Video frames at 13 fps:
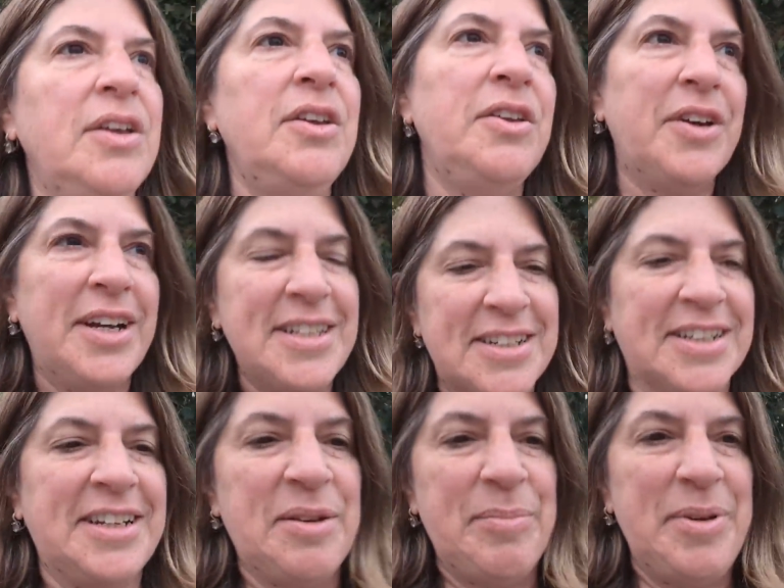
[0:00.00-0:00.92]
You guys are
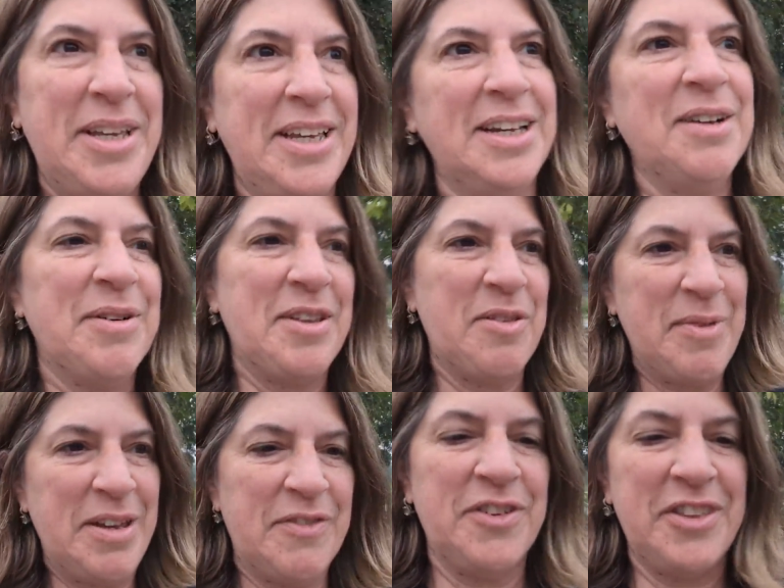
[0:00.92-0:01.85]
going to be here with
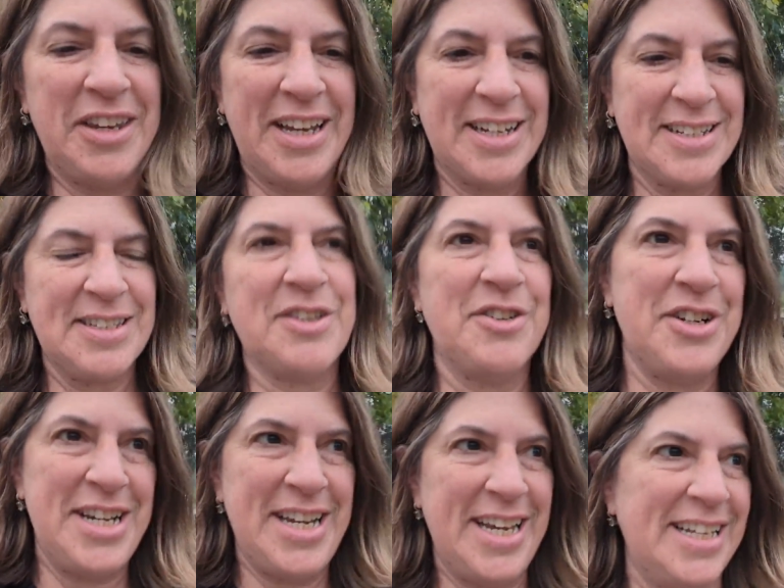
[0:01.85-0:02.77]
me for the next
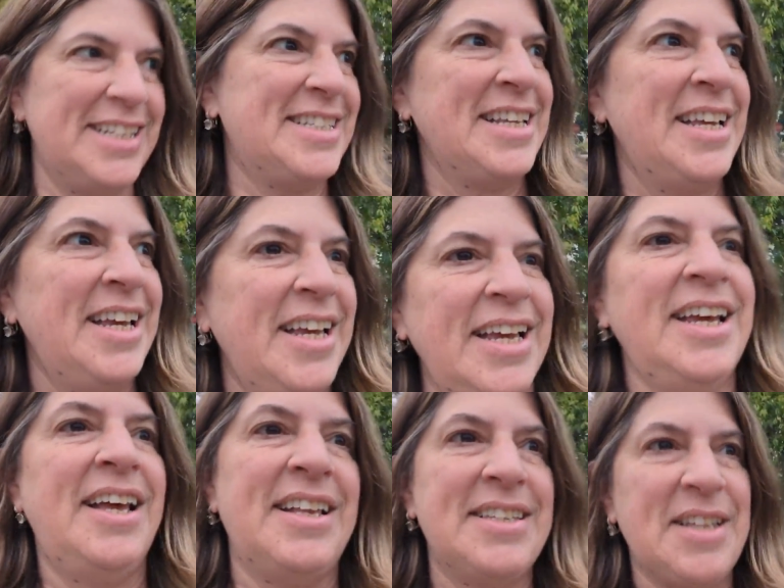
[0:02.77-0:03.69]
30 days
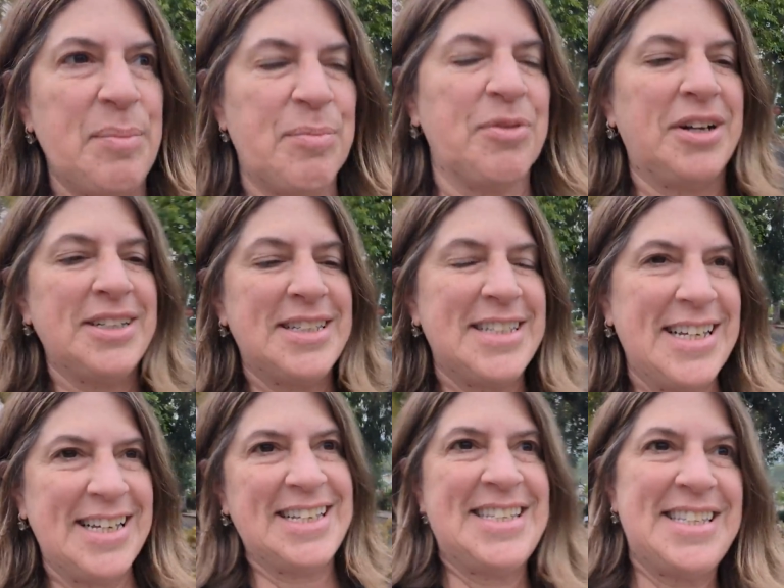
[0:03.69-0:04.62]
as I
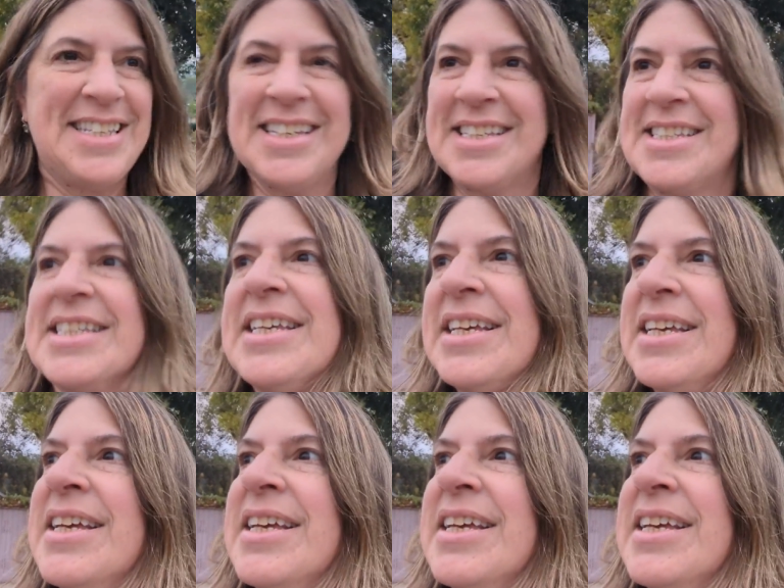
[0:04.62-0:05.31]
process this